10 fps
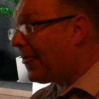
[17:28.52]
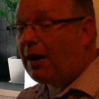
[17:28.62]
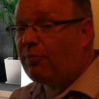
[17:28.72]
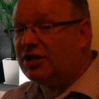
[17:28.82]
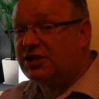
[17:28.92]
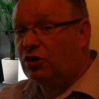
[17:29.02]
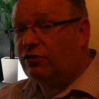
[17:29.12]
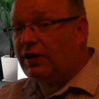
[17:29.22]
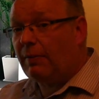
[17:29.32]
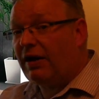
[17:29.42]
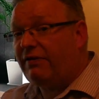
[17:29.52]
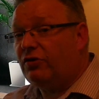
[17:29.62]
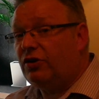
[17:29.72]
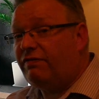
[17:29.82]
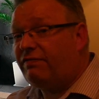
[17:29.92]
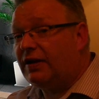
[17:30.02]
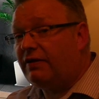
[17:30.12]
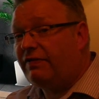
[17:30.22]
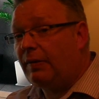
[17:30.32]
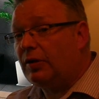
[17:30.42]
can't praise it enough. Yamaha have done a
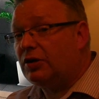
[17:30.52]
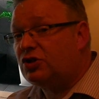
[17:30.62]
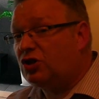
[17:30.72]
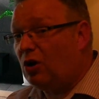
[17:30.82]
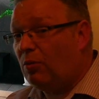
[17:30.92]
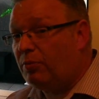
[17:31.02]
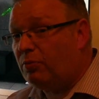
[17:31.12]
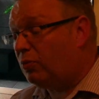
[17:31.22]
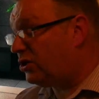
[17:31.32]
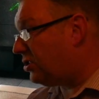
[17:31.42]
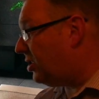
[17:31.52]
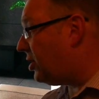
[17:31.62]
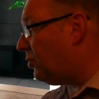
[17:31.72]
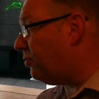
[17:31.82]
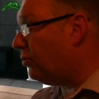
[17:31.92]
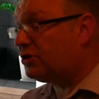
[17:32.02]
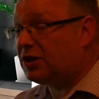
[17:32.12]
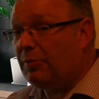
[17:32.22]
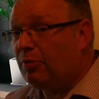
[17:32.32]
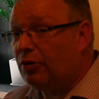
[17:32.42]
fabulous job, which they do with most
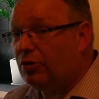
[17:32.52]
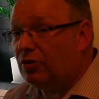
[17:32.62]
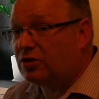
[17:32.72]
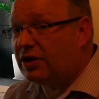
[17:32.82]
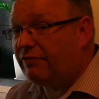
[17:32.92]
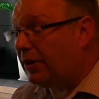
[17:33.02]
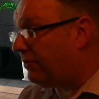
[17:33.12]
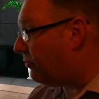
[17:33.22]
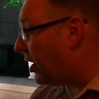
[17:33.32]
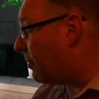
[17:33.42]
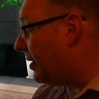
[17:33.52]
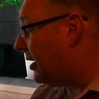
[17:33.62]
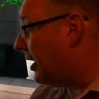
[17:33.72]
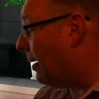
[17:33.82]
of their products. I've been recommending